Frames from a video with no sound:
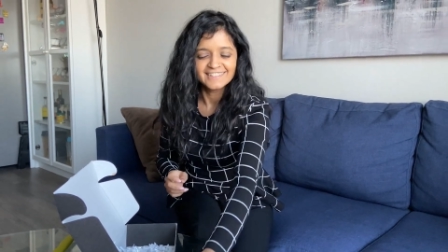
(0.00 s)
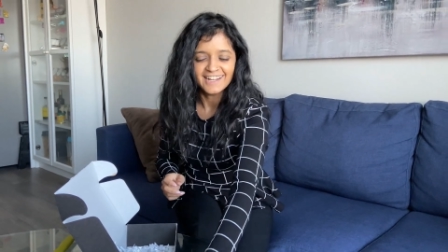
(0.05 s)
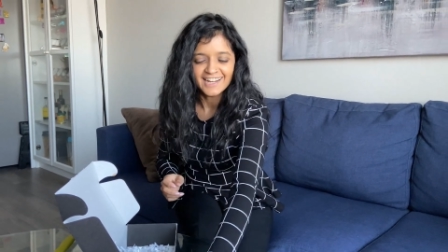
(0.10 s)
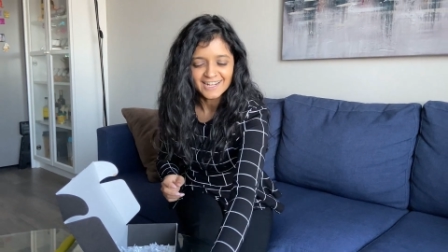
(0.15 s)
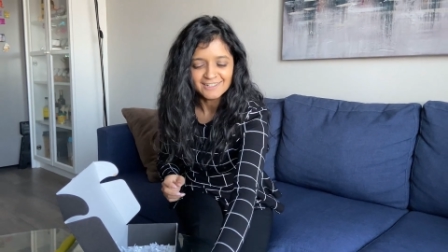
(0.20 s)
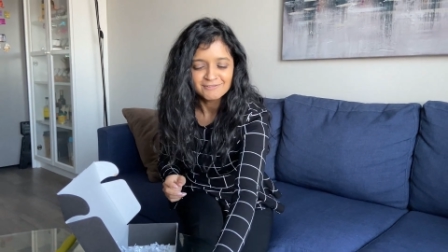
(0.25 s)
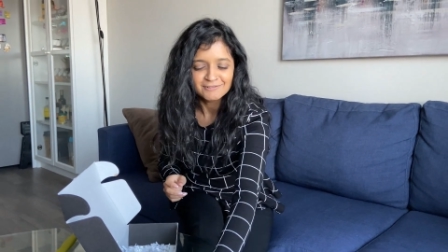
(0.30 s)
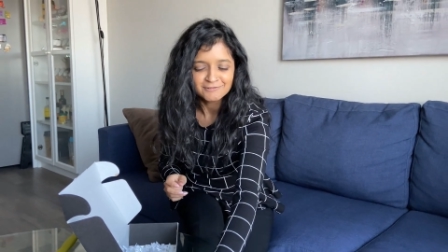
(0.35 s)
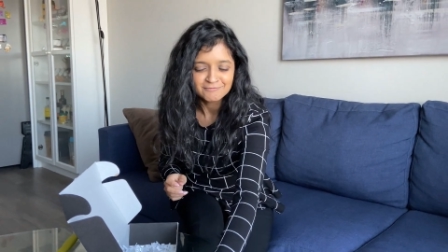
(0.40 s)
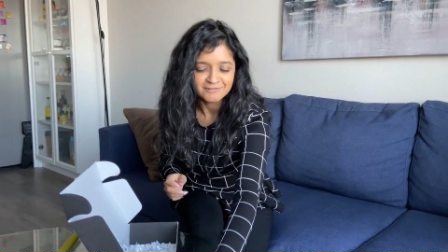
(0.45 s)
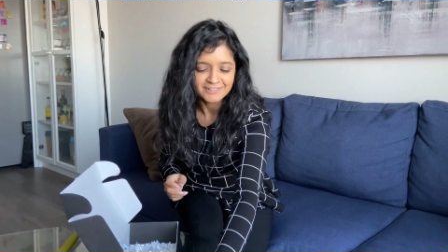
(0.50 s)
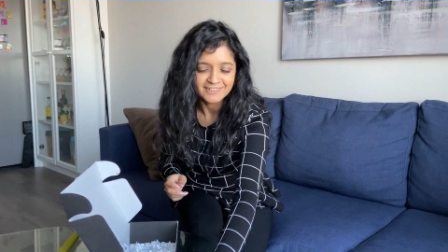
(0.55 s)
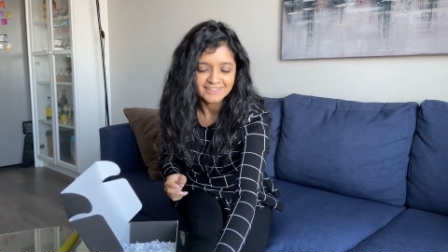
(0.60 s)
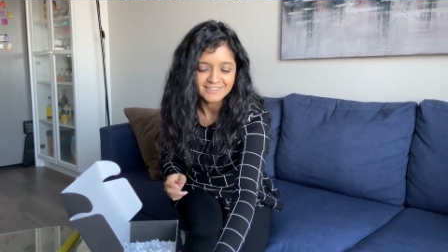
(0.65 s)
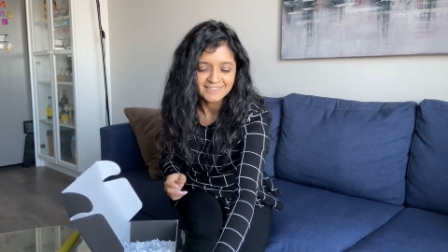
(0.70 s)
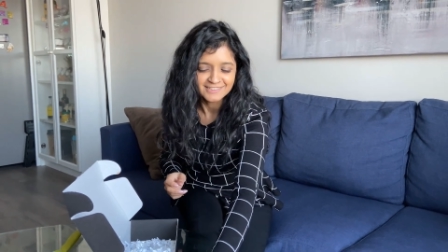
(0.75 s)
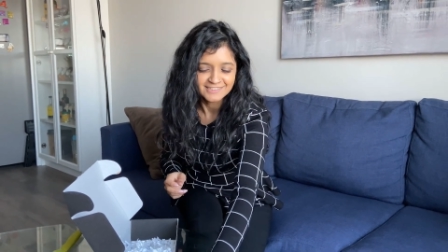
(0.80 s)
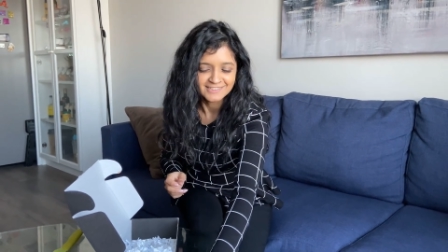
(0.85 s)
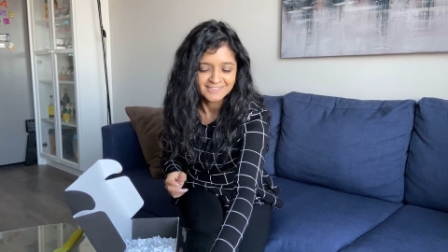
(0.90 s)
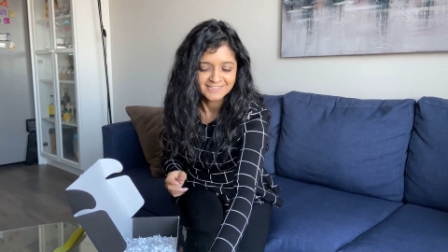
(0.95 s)
I would wear
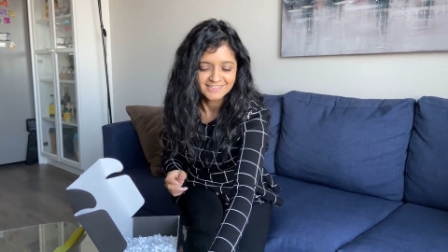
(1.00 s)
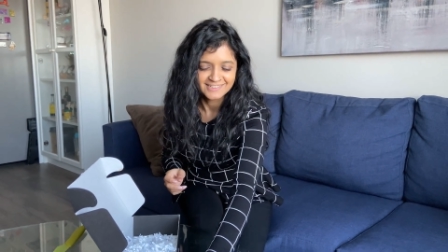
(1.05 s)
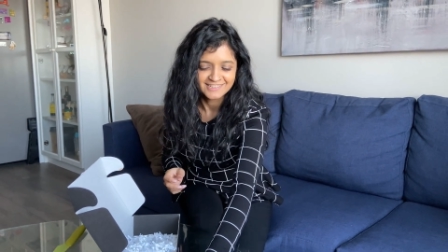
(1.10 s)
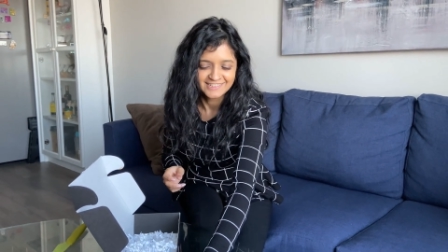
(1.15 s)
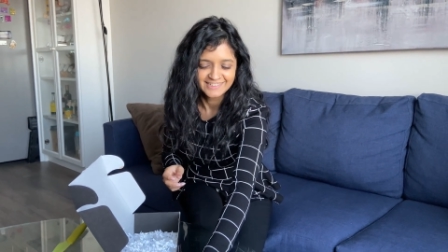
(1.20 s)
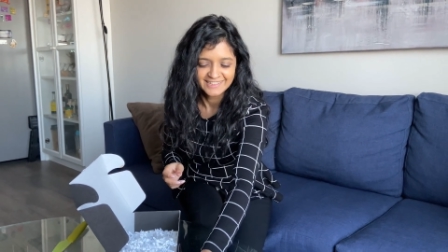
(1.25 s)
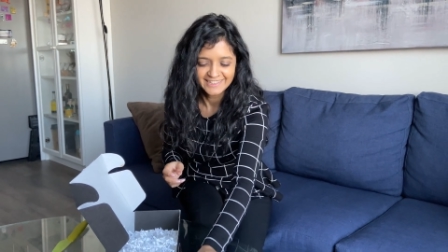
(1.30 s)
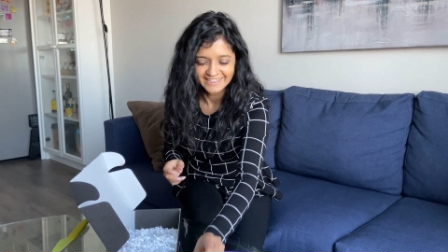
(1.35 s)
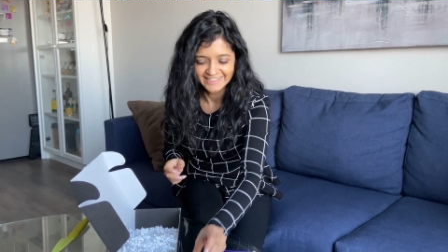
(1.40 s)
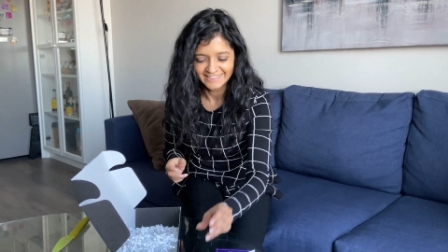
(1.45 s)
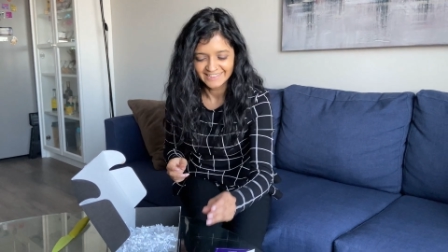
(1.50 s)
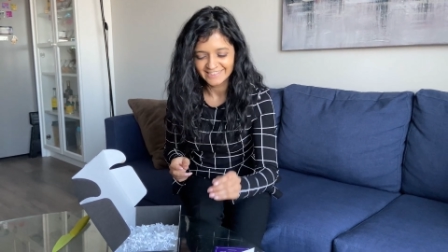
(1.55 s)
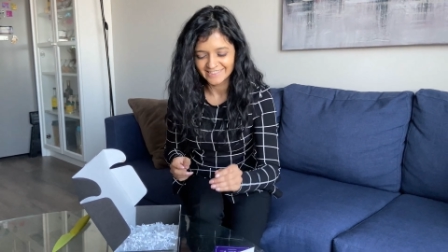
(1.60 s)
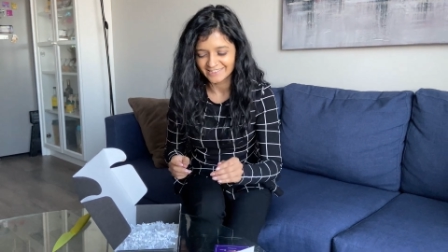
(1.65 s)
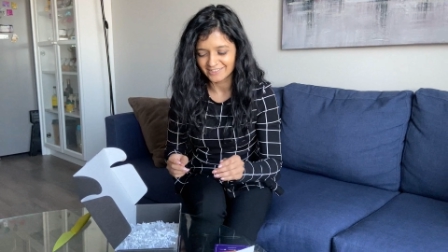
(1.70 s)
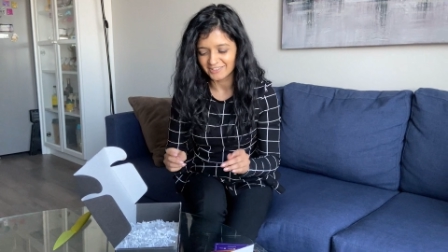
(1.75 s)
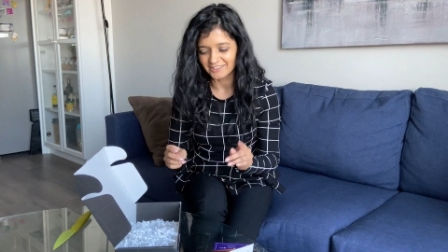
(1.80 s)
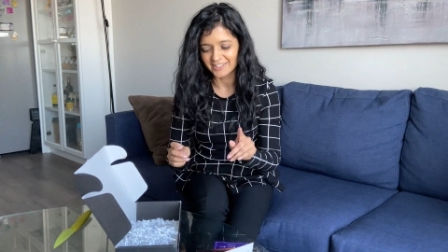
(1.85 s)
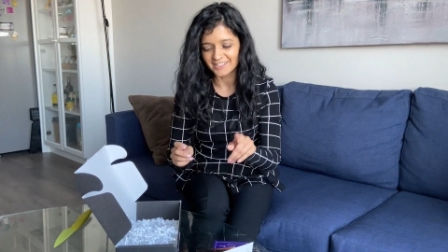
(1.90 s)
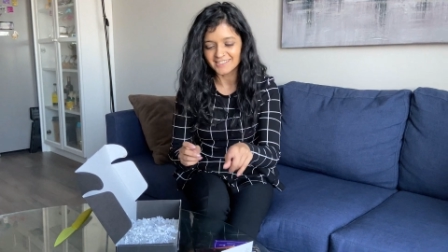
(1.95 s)
this.
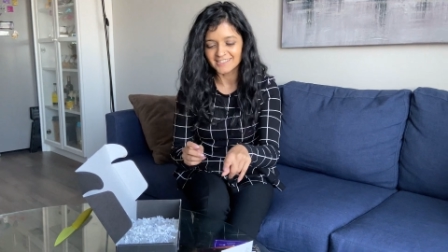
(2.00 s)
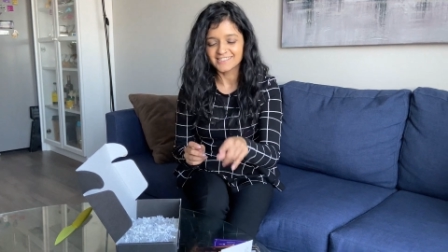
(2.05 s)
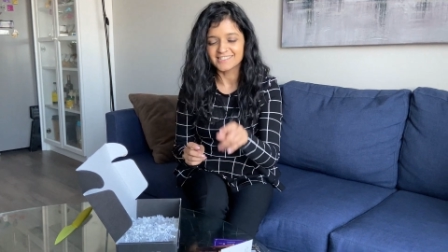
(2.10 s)
So that's